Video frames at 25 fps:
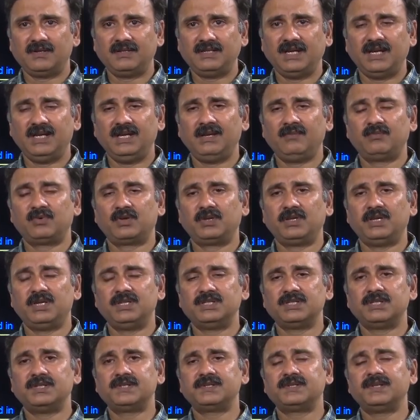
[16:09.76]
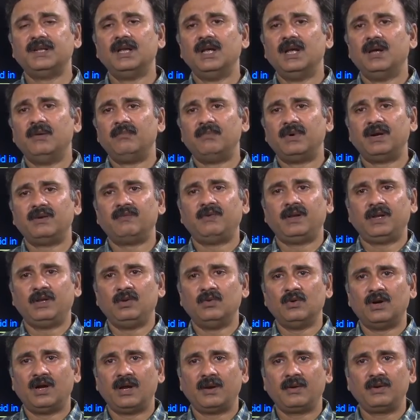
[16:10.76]
staining procedures, but when
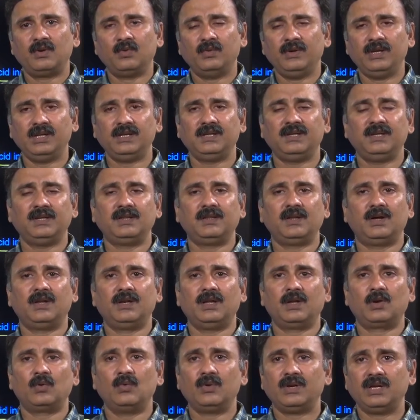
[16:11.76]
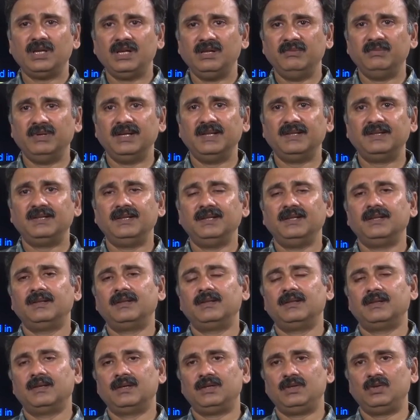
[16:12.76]
you are doing this on a routine
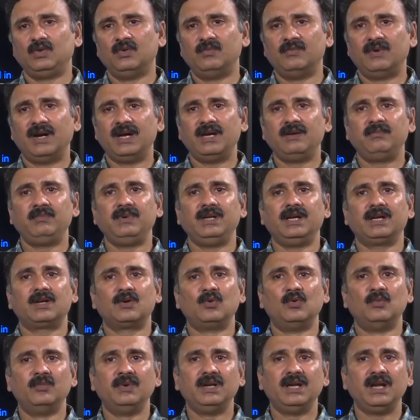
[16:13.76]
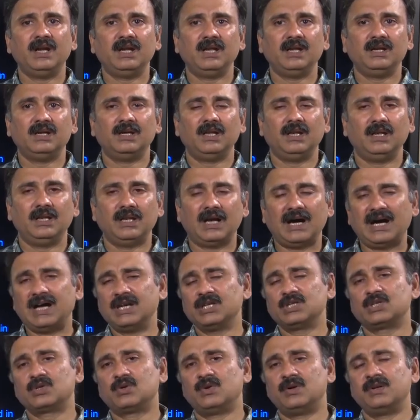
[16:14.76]
basis, you might be accumulating a
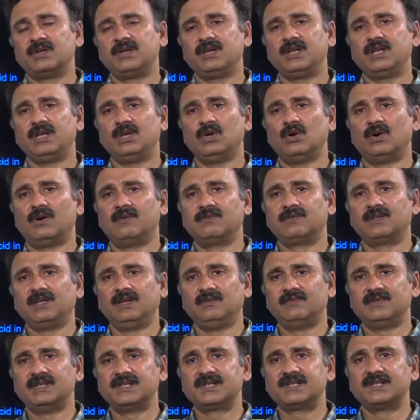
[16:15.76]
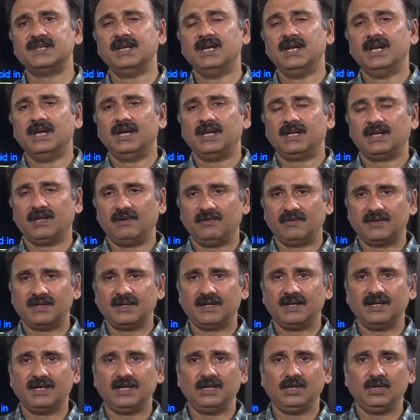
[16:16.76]
large quantity of silver
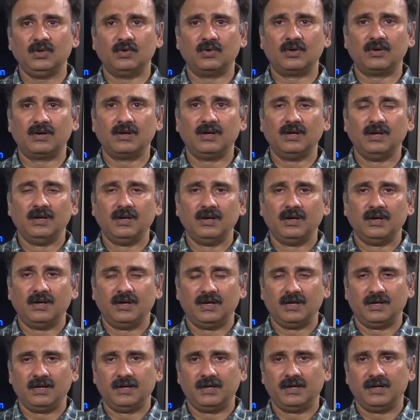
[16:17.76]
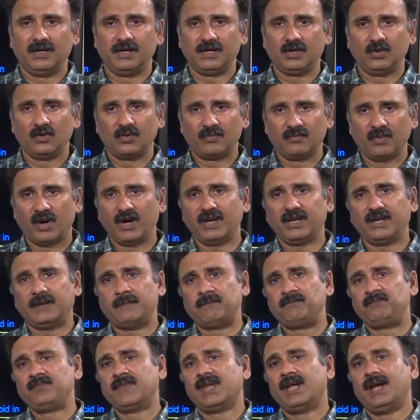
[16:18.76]
in your body,
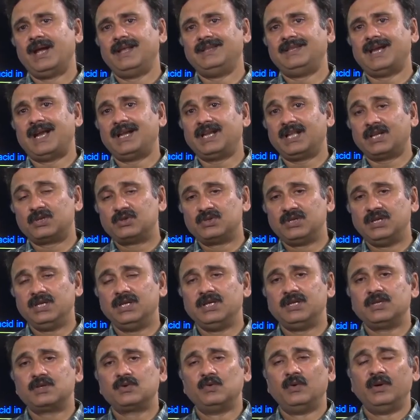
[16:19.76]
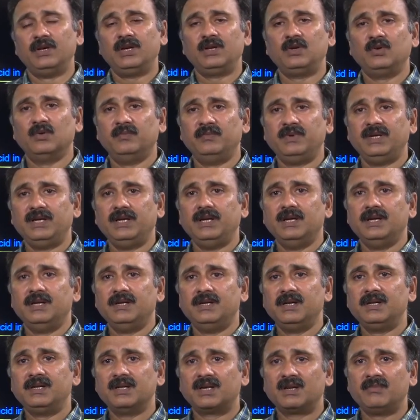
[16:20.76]
and that actually is going to be
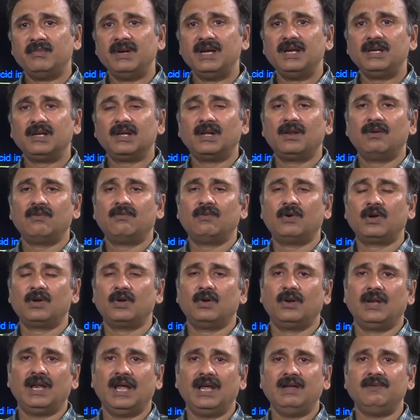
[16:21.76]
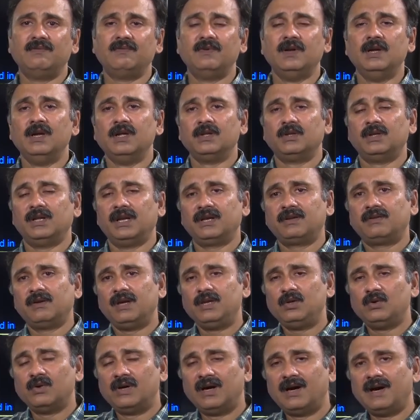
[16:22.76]
detrimental for your life. So that's
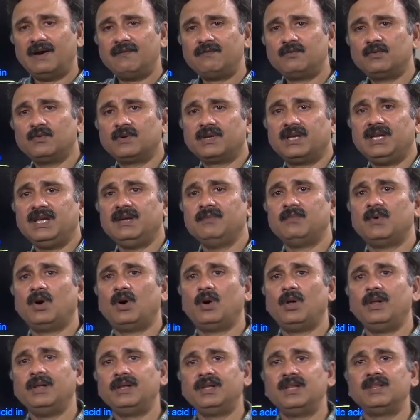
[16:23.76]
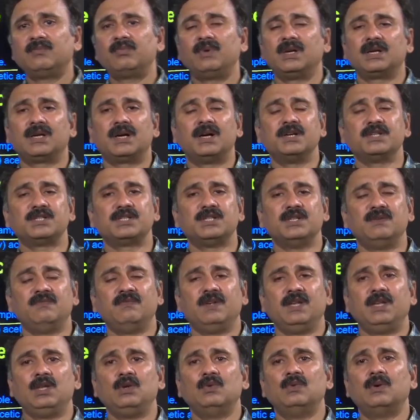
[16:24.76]
why you have to keep all these precaution
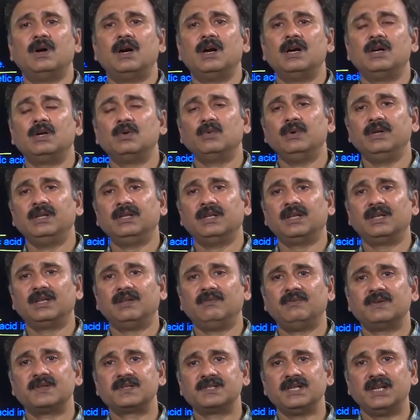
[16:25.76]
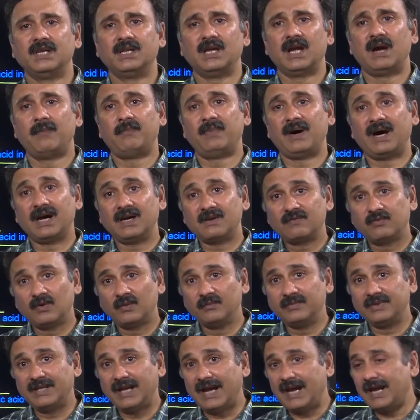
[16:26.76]
when you are doing the silver staining. Apart
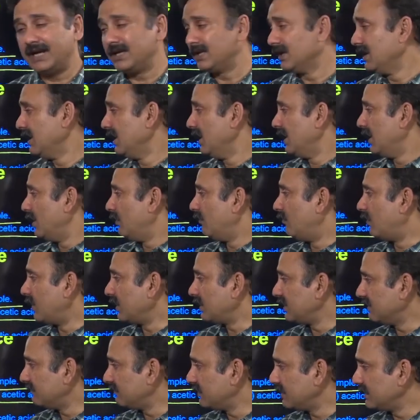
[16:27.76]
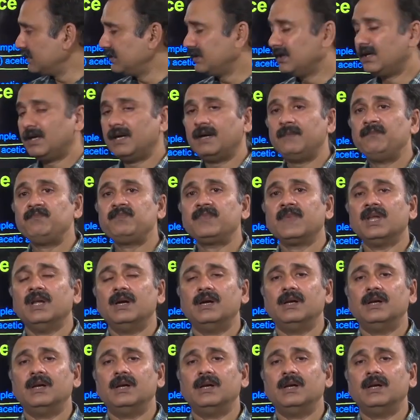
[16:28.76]
from that, whatever the